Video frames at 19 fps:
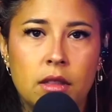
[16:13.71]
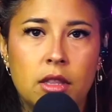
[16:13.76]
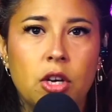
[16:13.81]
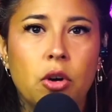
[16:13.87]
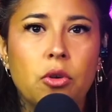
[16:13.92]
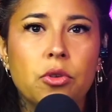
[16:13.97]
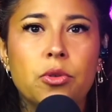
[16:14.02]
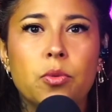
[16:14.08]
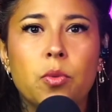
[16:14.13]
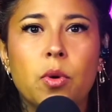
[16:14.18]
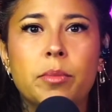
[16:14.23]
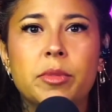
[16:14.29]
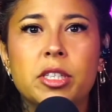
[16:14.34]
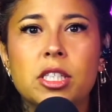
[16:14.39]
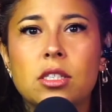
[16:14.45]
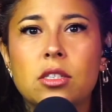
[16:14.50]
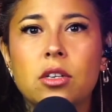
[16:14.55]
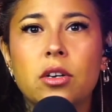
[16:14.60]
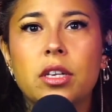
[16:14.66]
older woman
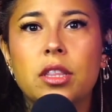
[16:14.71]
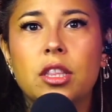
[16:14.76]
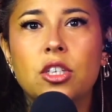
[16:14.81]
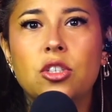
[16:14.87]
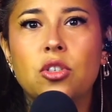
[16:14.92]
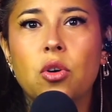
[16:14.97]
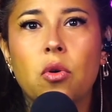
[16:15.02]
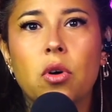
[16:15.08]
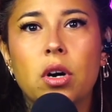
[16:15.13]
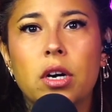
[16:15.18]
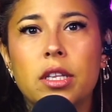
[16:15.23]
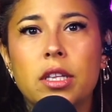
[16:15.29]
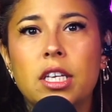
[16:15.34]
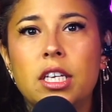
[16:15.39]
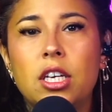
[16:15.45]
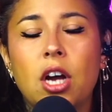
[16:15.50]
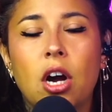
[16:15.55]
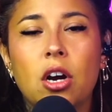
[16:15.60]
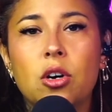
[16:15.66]
stood at the door and the
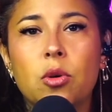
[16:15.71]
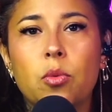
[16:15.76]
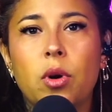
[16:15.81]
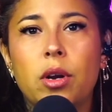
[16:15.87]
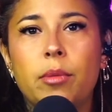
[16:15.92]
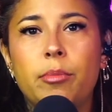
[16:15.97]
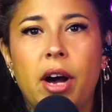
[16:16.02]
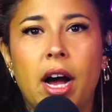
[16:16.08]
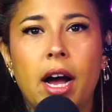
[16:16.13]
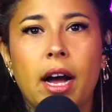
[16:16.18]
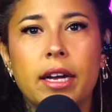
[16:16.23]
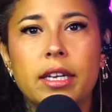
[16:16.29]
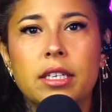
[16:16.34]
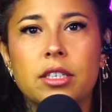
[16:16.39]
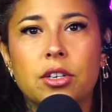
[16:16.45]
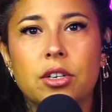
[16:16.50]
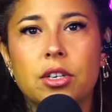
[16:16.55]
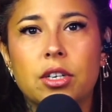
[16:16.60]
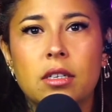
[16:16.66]
younger one
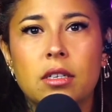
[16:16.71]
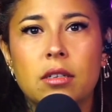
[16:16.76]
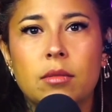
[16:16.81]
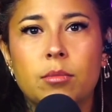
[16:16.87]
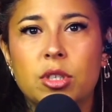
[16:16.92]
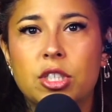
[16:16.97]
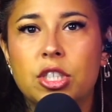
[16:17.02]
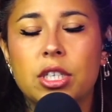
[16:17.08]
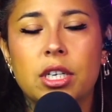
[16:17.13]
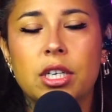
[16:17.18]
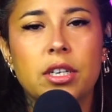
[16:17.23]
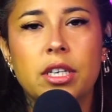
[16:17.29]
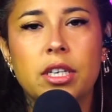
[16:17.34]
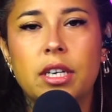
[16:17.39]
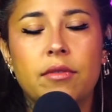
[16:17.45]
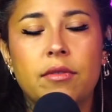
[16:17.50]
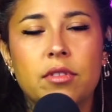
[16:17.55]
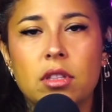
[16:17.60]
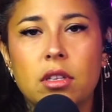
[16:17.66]
behind her, but Sherri
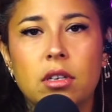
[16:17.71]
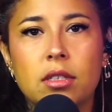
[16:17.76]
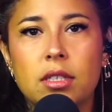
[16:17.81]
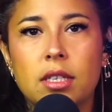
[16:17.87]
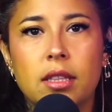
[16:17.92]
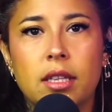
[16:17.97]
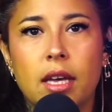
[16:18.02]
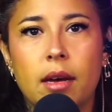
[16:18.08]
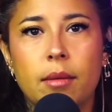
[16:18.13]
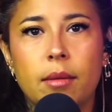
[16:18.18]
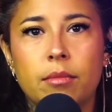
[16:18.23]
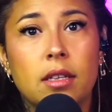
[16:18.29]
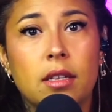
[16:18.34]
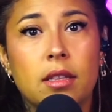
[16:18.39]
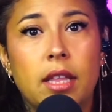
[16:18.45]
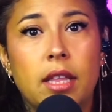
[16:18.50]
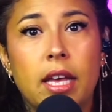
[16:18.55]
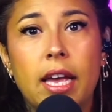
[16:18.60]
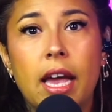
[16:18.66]
never looked at them.
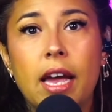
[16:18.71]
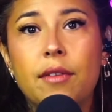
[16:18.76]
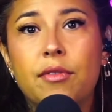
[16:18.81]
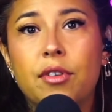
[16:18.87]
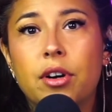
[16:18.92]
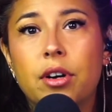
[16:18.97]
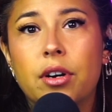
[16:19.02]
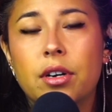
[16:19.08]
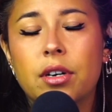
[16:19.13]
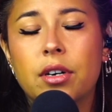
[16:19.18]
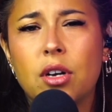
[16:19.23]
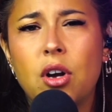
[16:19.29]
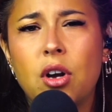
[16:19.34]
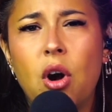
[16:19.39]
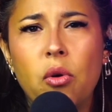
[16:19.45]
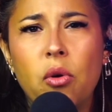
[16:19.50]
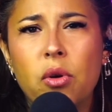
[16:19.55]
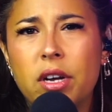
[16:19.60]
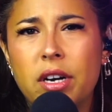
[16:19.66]
They gave her
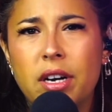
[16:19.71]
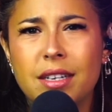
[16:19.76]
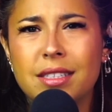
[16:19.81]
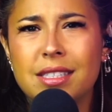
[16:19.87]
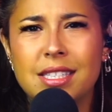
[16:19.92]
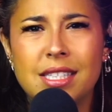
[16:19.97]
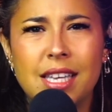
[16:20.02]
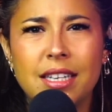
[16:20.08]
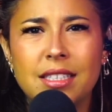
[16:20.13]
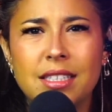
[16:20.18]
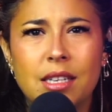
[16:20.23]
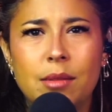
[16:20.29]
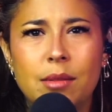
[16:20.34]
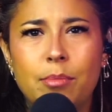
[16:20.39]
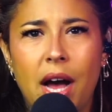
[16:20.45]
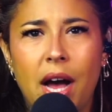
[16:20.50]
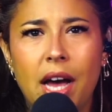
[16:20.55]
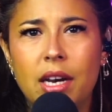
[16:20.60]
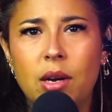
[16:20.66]
coconut-scented
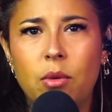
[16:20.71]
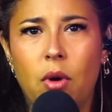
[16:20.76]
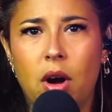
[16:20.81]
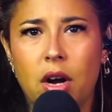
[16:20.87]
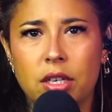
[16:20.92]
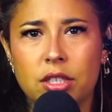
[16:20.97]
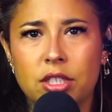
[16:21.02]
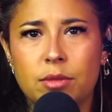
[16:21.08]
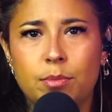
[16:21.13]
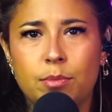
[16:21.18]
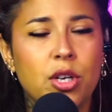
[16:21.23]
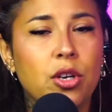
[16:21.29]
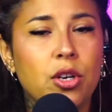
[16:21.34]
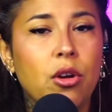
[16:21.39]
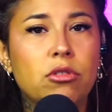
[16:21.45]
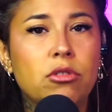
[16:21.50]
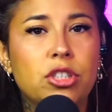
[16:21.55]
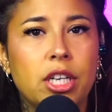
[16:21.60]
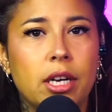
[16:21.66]
body wash, but
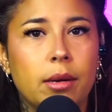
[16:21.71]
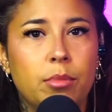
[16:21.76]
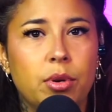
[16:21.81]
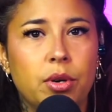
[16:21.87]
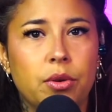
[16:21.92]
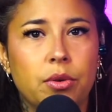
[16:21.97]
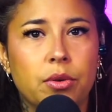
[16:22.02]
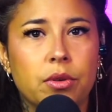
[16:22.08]
no shampoo.